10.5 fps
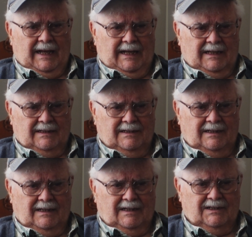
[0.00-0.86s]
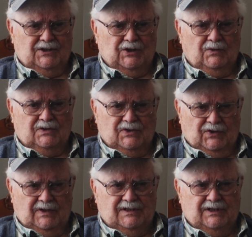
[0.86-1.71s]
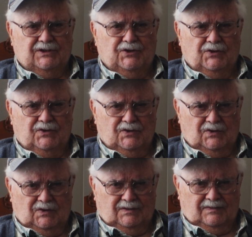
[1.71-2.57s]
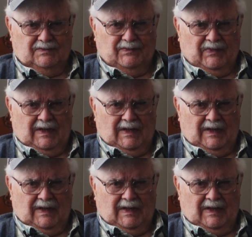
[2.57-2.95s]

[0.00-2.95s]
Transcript: and she was 36 years old.